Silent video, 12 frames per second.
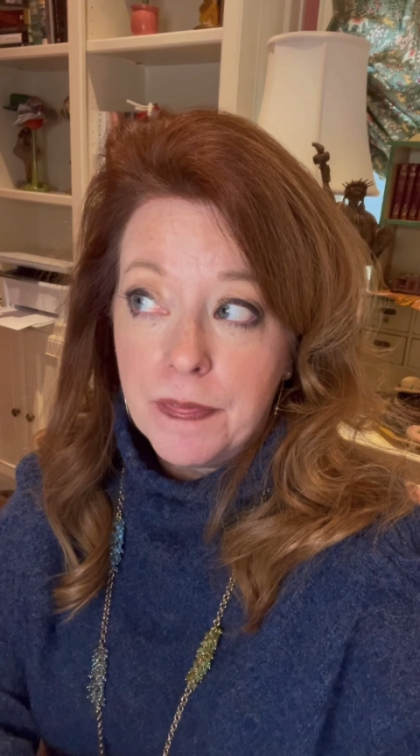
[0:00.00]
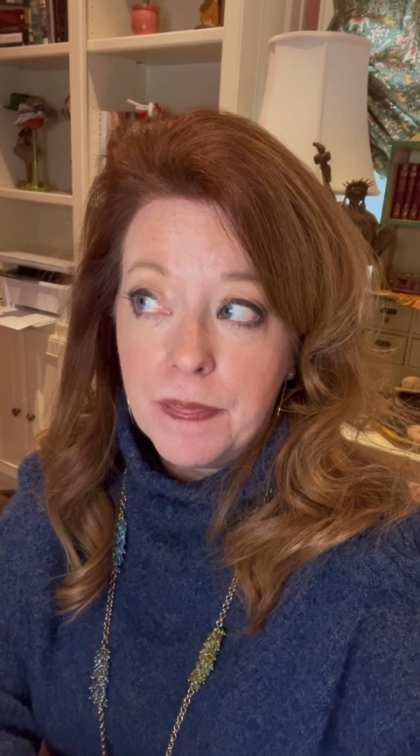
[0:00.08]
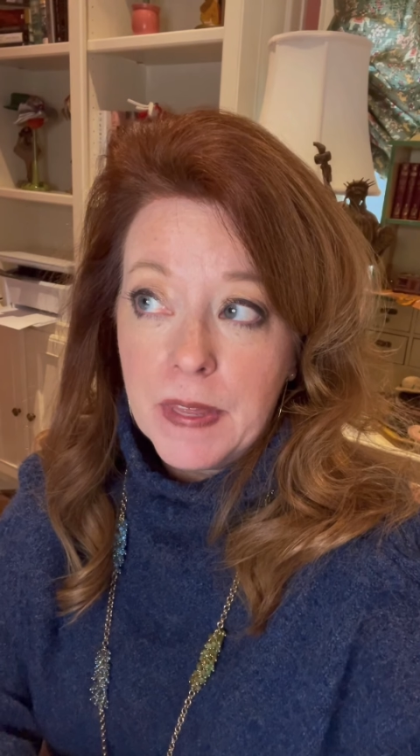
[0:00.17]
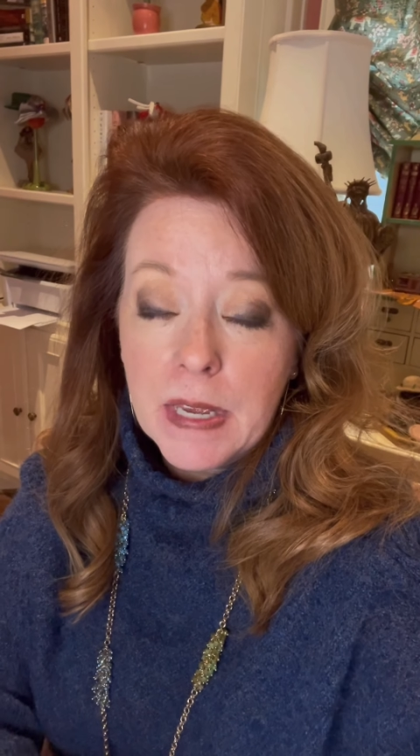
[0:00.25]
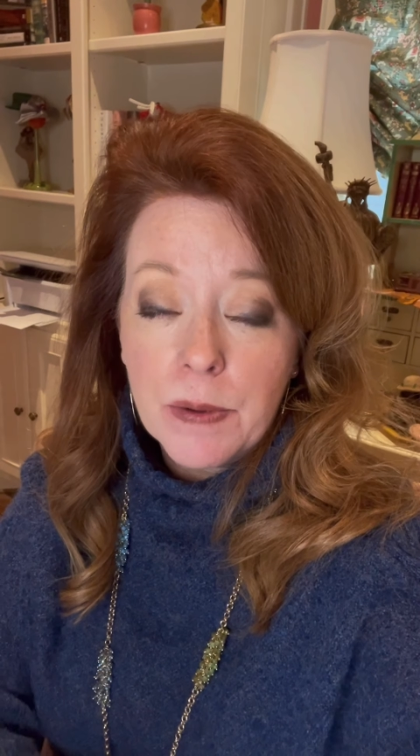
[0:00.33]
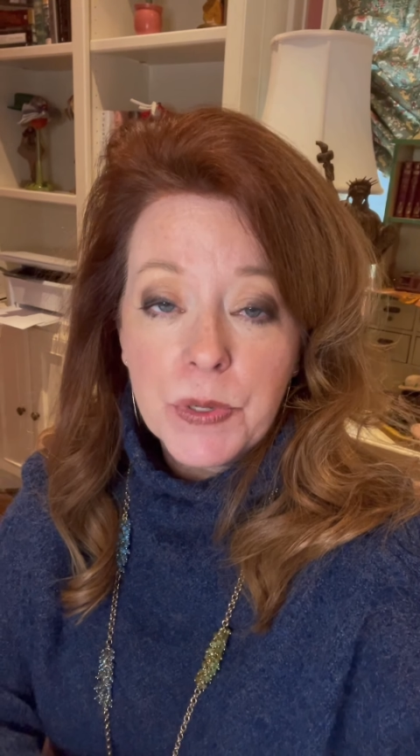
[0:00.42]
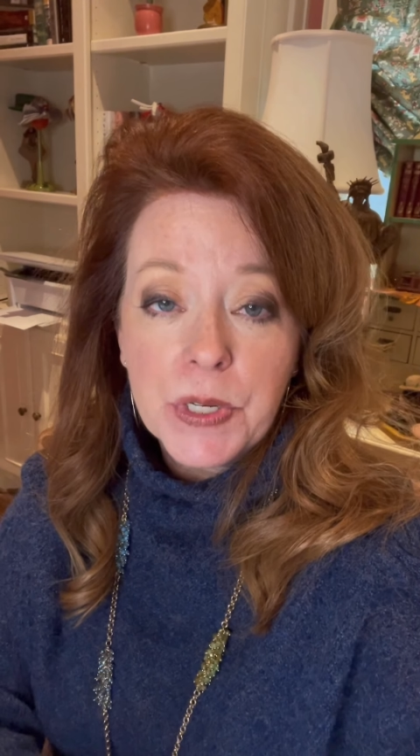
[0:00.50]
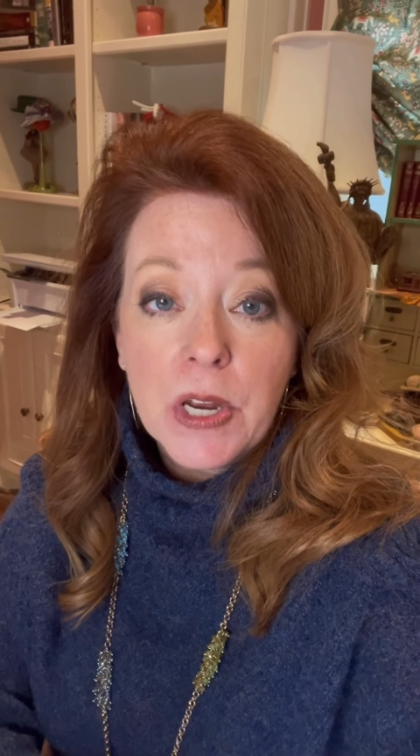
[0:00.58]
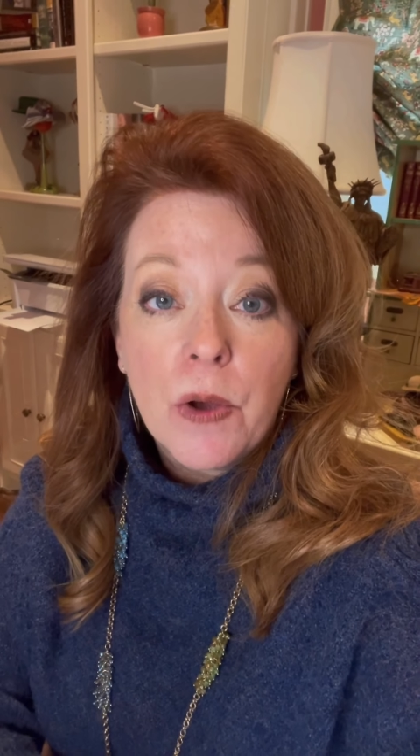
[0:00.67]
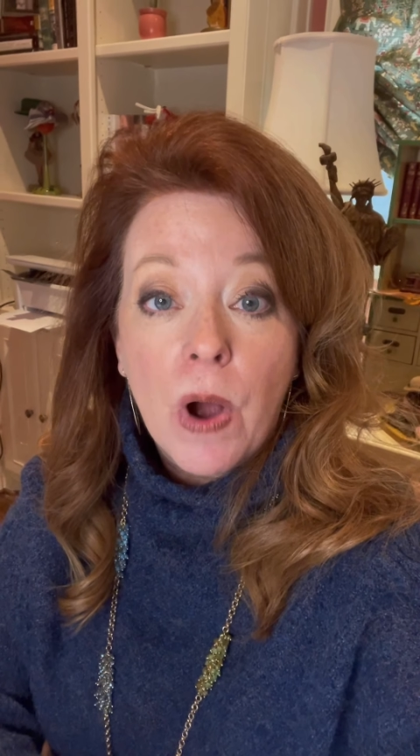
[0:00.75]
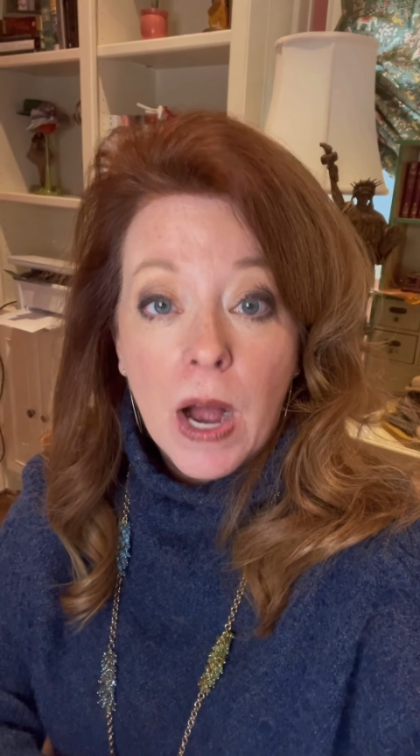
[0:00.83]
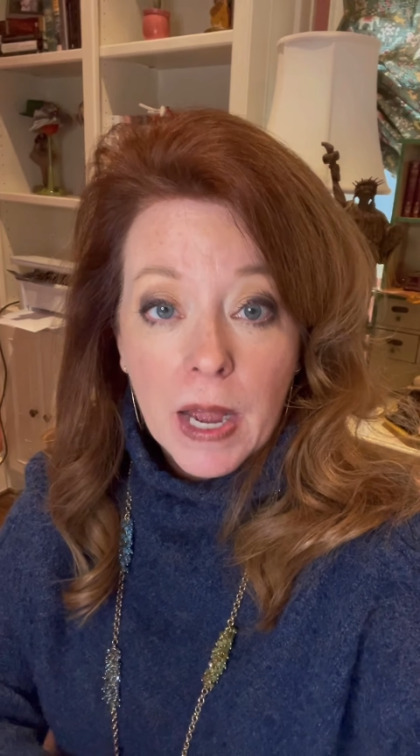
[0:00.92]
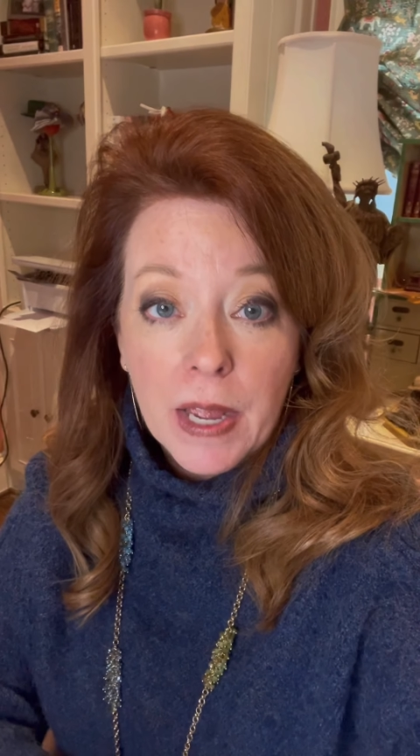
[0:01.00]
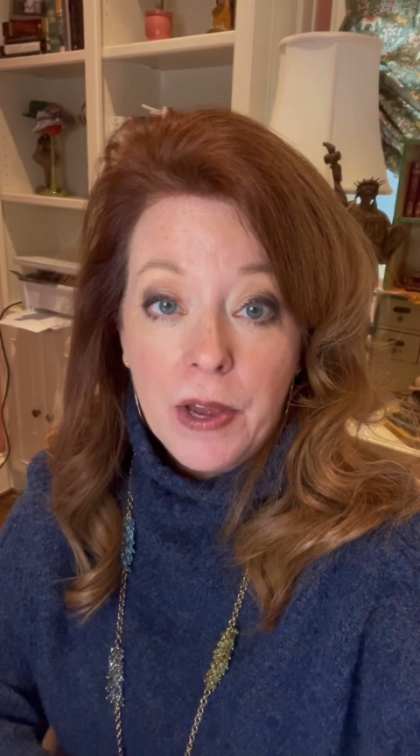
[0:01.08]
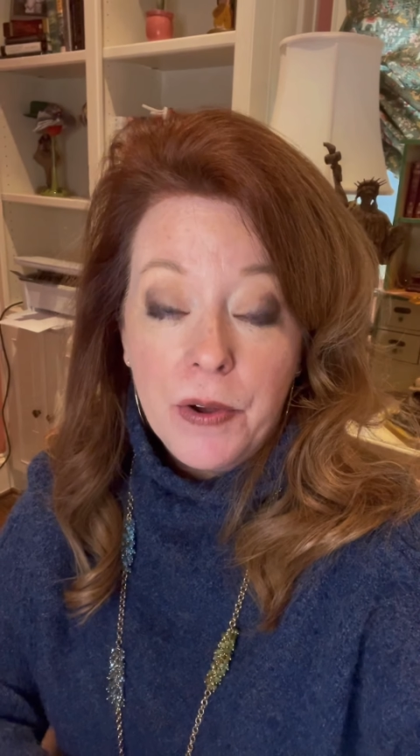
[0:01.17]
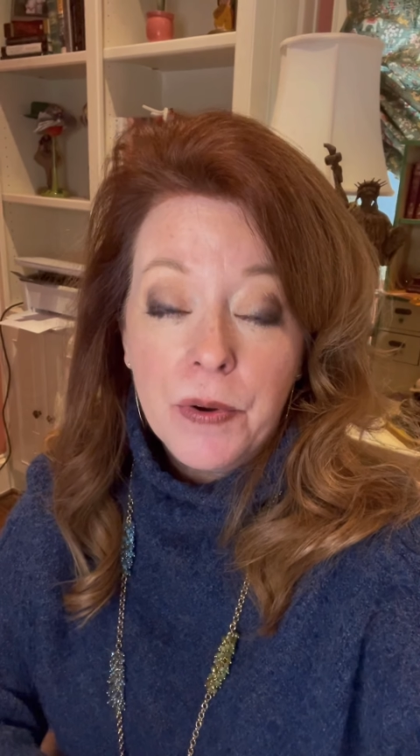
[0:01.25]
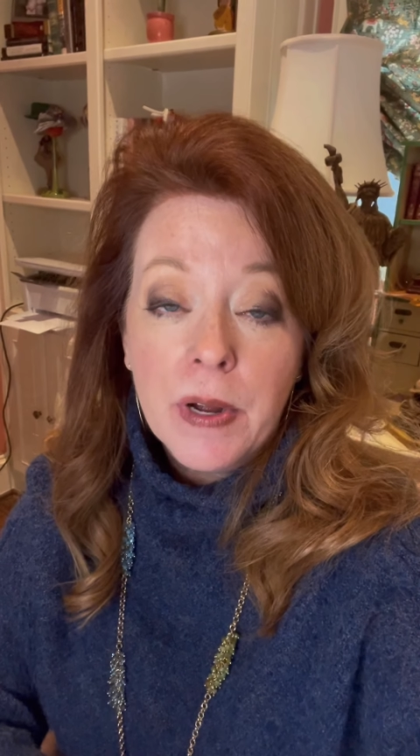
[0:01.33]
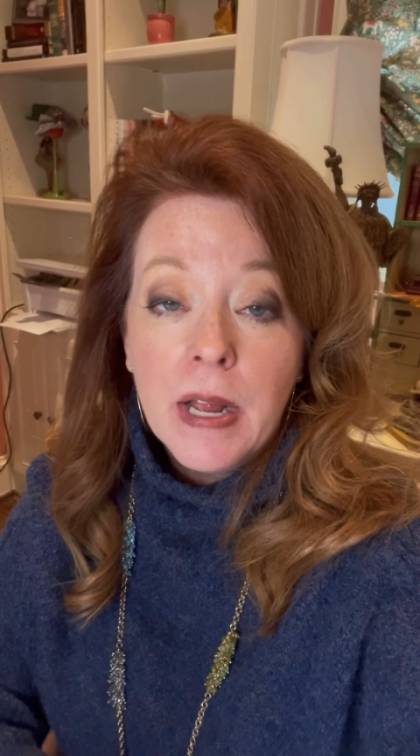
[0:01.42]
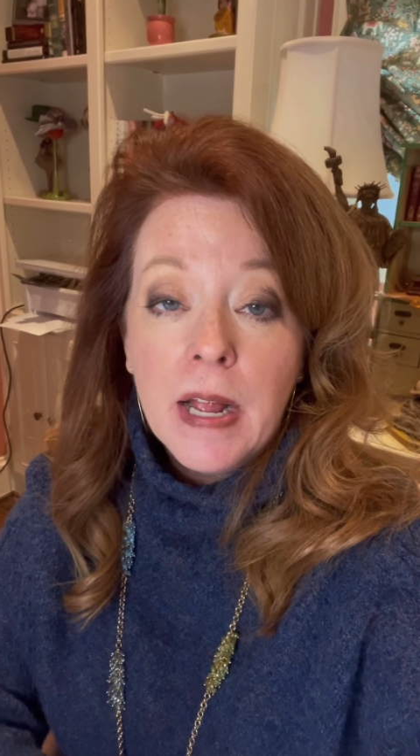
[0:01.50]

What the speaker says: think it was in Ohio,